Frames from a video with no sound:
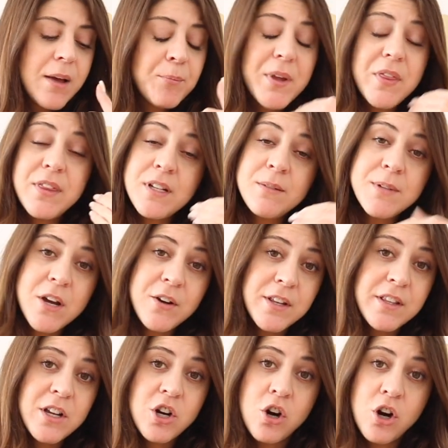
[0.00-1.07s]
But deep down
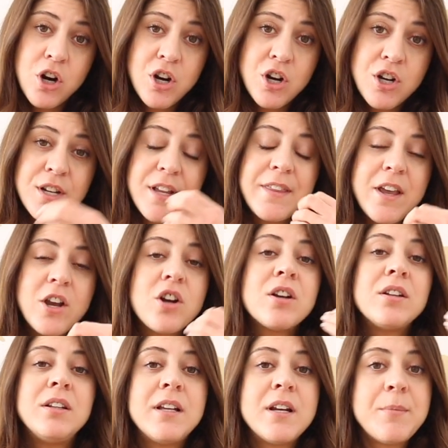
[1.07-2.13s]
in their heart, they are
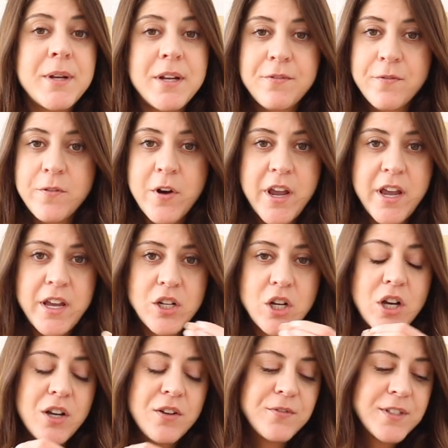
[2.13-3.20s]
a little bit afraid
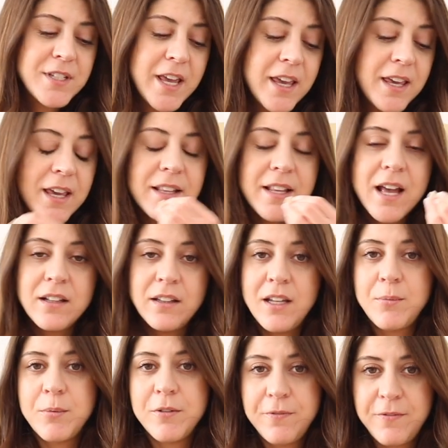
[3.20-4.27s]
of taking that
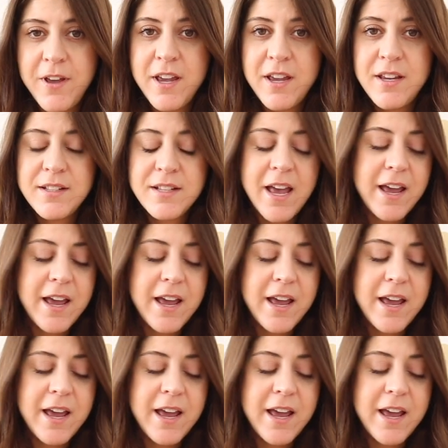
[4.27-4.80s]
leap of faith.